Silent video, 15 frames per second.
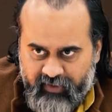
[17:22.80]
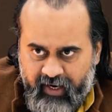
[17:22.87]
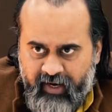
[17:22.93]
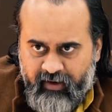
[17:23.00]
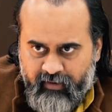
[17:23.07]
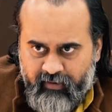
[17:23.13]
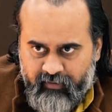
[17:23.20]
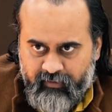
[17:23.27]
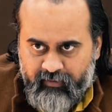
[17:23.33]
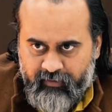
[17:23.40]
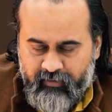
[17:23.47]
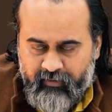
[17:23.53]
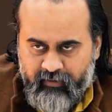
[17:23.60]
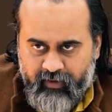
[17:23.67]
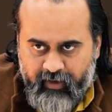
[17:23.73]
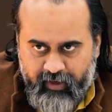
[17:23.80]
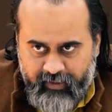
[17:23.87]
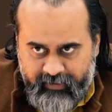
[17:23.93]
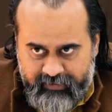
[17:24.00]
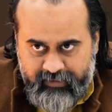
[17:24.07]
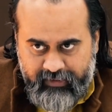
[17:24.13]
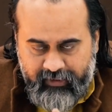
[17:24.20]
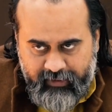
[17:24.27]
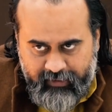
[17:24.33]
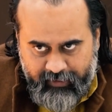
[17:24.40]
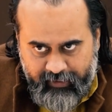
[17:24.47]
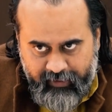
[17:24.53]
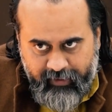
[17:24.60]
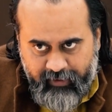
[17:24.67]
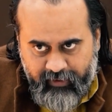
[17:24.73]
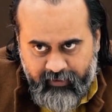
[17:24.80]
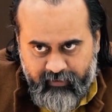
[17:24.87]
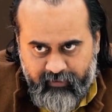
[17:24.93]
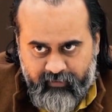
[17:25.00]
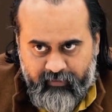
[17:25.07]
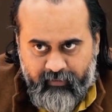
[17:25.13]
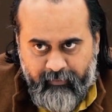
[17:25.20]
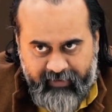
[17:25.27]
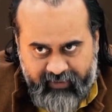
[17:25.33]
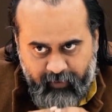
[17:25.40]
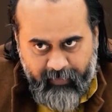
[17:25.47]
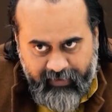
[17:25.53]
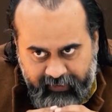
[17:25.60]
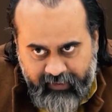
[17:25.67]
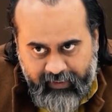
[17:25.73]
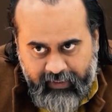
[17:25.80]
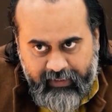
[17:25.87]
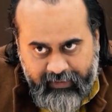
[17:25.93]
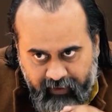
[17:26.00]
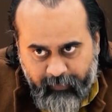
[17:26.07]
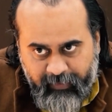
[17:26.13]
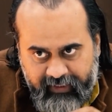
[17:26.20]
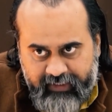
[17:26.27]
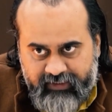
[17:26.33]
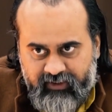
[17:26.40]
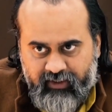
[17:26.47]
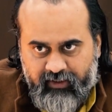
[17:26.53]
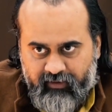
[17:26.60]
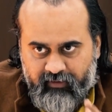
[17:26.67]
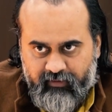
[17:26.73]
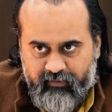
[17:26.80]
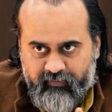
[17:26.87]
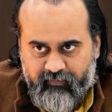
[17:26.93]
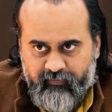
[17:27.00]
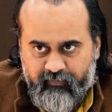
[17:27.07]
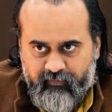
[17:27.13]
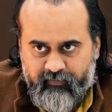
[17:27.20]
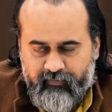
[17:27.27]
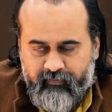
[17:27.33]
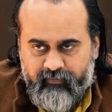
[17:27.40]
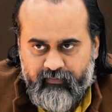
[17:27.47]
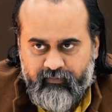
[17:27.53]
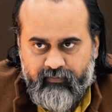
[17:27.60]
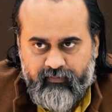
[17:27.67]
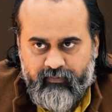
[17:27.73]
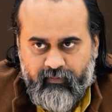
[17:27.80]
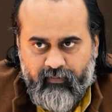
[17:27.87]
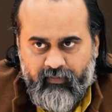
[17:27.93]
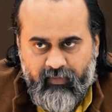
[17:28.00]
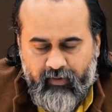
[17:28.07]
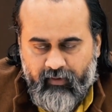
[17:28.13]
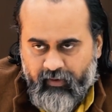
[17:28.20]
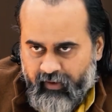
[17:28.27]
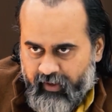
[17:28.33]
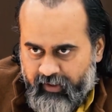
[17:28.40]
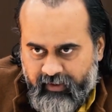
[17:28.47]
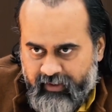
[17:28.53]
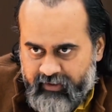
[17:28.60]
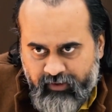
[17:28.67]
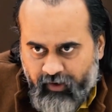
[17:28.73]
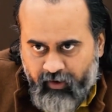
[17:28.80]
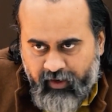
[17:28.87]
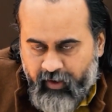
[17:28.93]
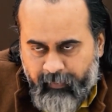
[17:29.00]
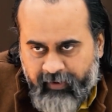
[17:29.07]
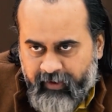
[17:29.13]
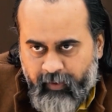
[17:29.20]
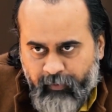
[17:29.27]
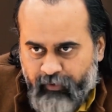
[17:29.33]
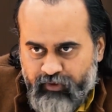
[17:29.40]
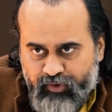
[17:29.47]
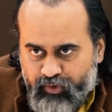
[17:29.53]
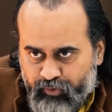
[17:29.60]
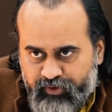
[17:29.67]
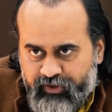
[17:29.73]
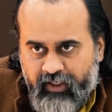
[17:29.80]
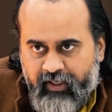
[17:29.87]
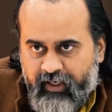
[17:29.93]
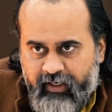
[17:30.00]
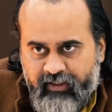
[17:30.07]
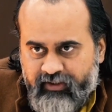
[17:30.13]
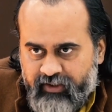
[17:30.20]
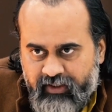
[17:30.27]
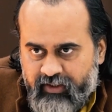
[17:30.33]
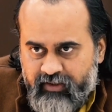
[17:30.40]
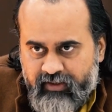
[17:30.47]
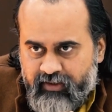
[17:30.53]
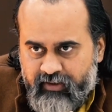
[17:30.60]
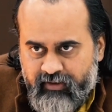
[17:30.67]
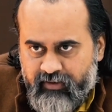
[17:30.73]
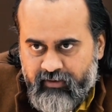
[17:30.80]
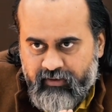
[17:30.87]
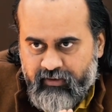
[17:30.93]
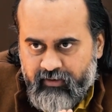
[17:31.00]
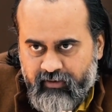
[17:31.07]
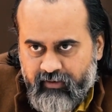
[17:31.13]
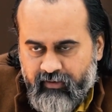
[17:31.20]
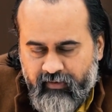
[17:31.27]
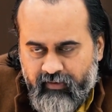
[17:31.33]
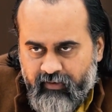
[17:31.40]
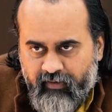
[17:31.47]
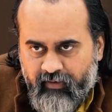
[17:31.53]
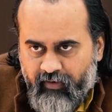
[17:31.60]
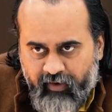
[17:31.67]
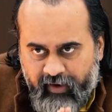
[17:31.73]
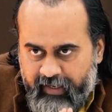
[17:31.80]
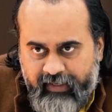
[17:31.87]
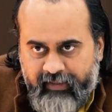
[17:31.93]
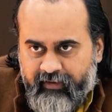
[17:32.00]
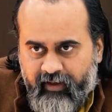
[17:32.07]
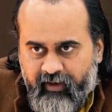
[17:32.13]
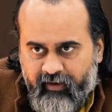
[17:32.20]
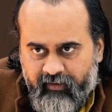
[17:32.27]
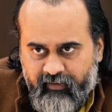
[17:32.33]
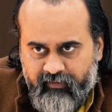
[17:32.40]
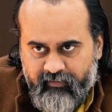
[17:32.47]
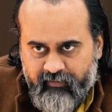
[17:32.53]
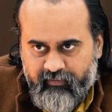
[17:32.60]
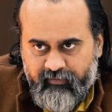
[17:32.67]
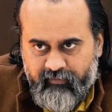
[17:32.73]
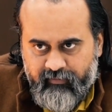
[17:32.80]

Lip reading: Right? It's a clear mathematical limitation. It does not depend upon social conditions or anything.